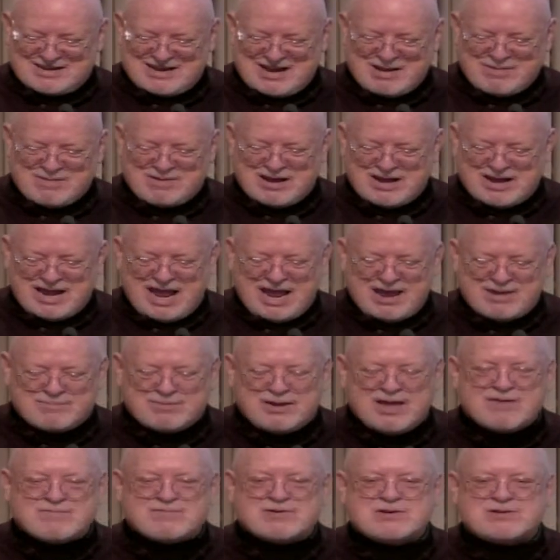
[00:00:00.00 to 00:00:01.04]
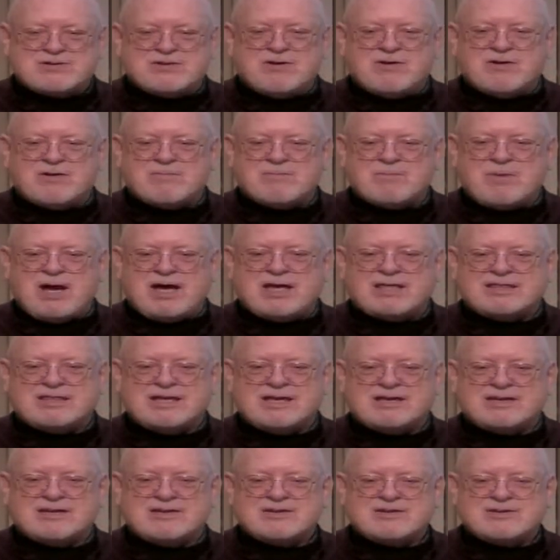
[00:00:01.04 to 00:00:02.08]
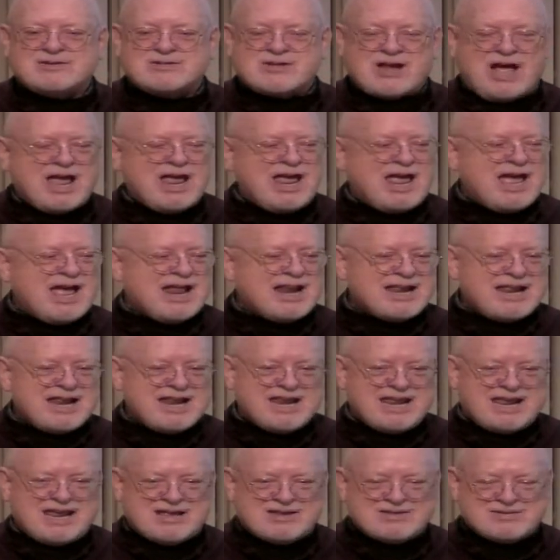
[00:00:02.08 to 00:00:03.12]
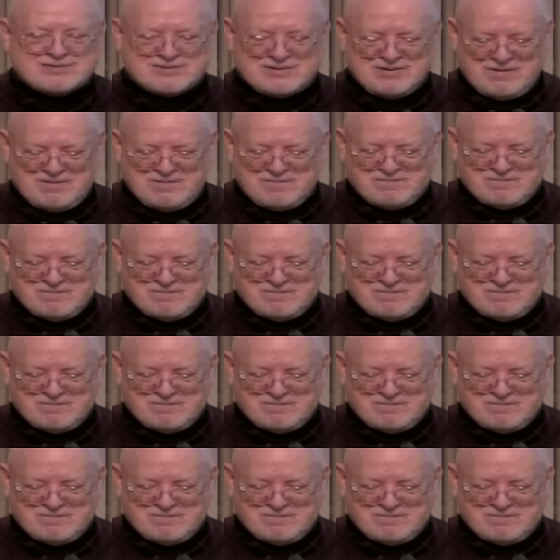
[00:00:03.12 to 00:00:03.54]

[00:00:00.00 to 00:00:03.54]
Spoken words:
name given to him by the Cheyenne Indians.